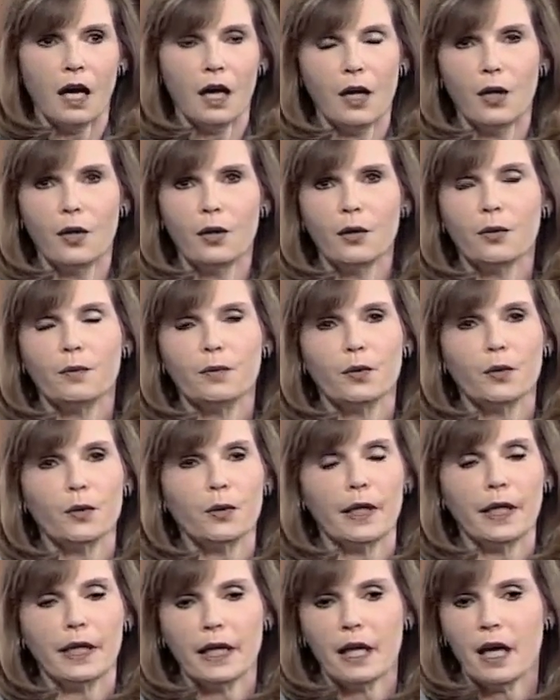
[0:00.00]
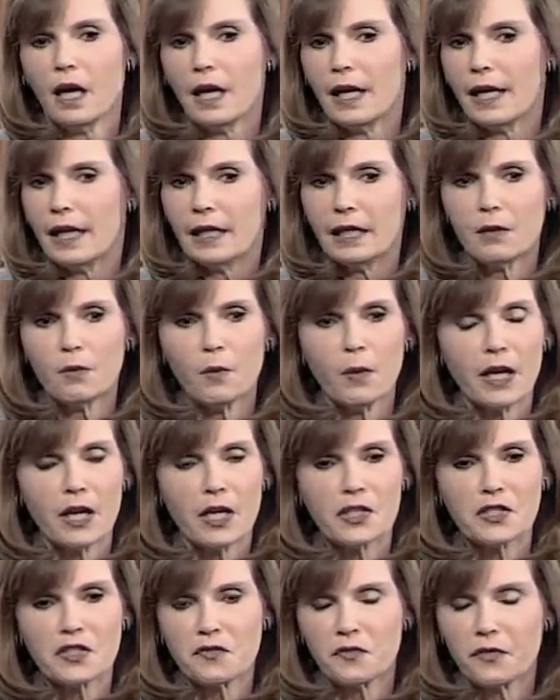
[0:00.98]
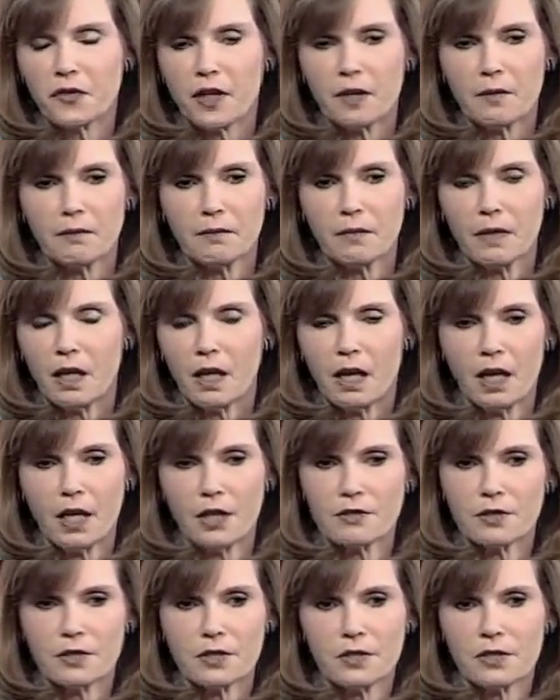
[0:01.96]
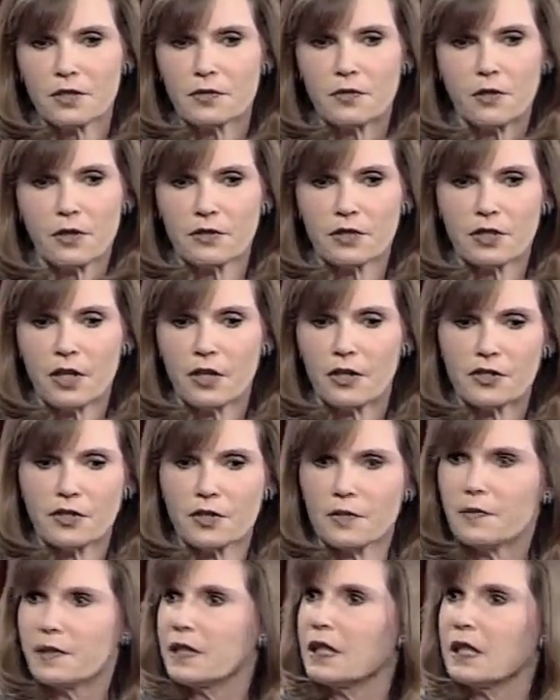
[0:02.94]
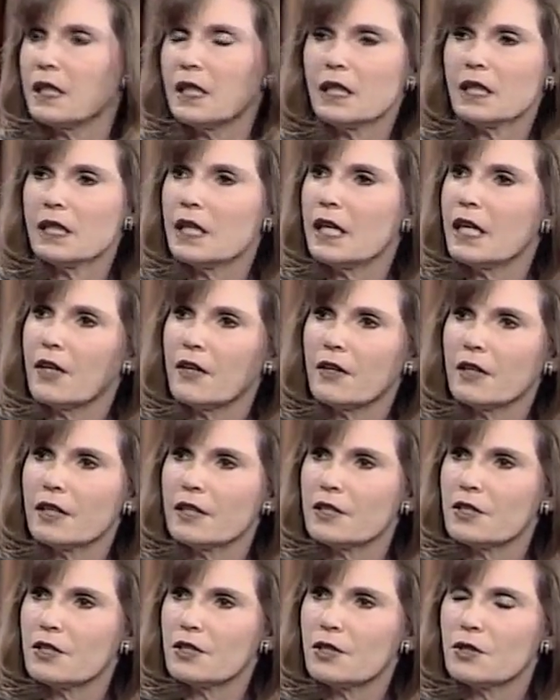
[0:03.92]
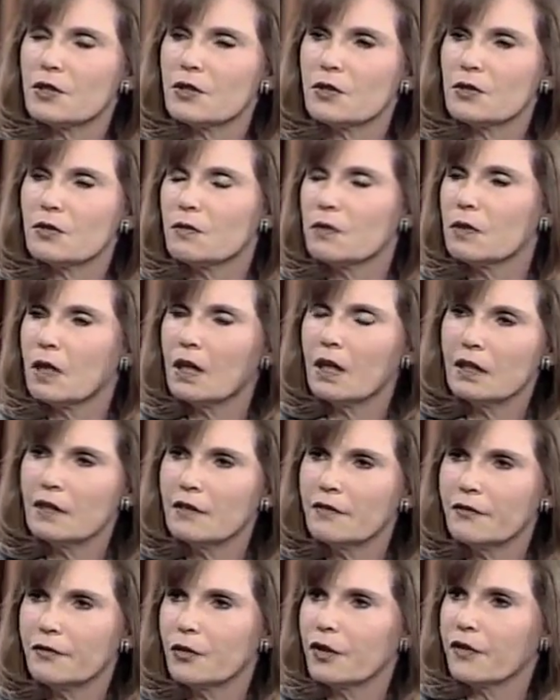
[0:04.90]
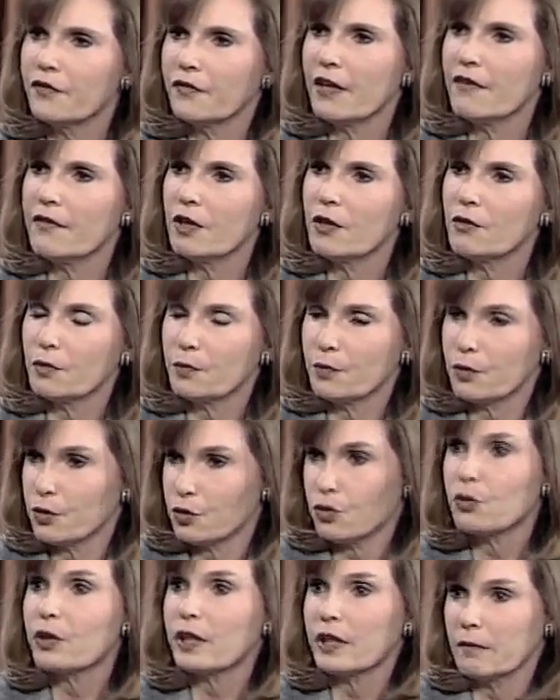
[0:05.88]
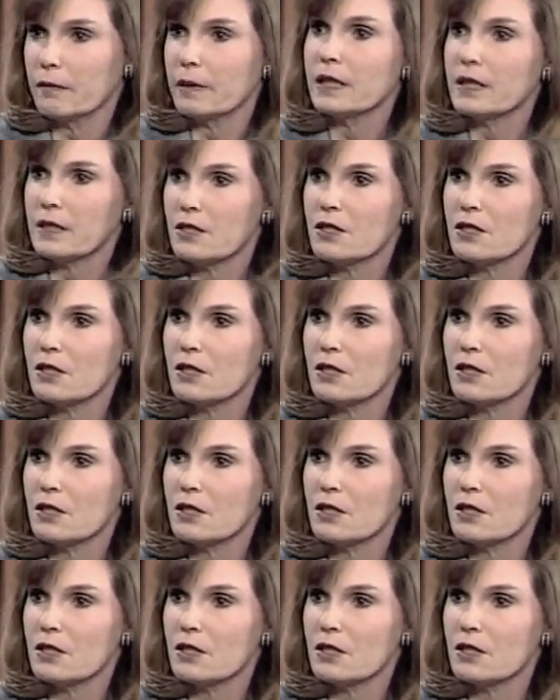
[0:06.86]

Oh boy, anywheres from $100 to $200 the bikini area to $400 to $500 per treatment.